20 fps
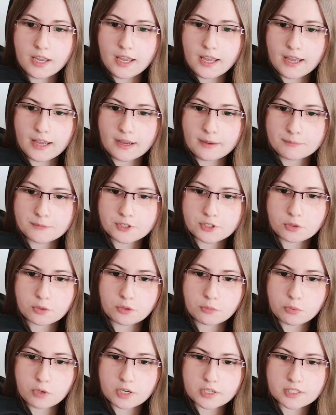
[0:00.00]
So it
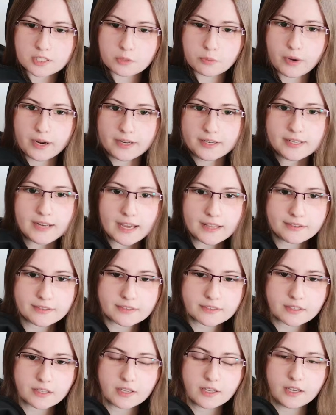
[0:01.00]
works quite nice,
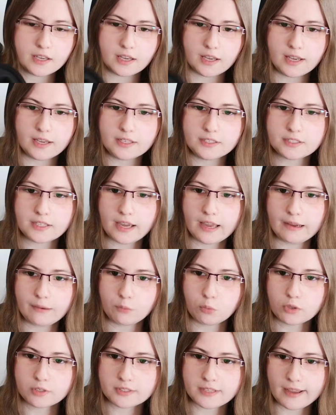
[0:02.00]
and I
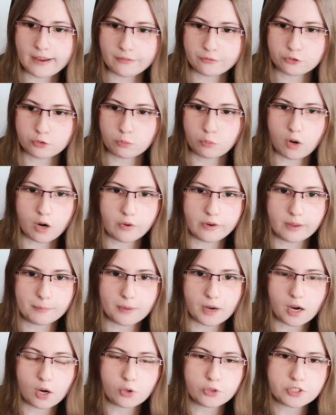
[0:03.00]
wouldn't have to worry
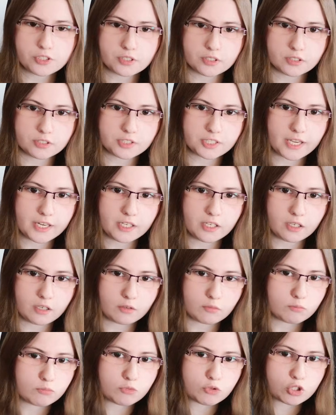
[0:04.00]
about it getting
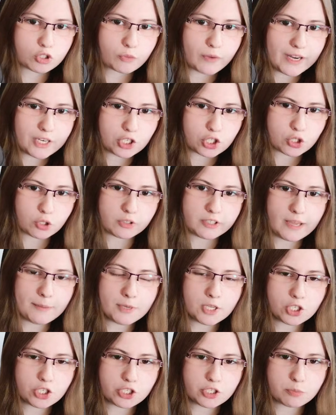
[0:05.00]
scratched or
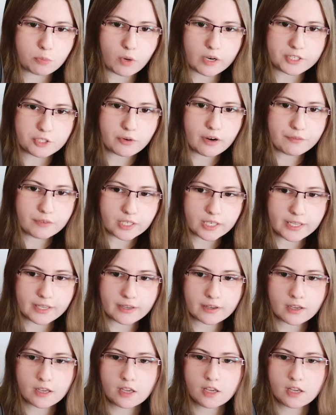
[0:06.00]
damaged while traveling.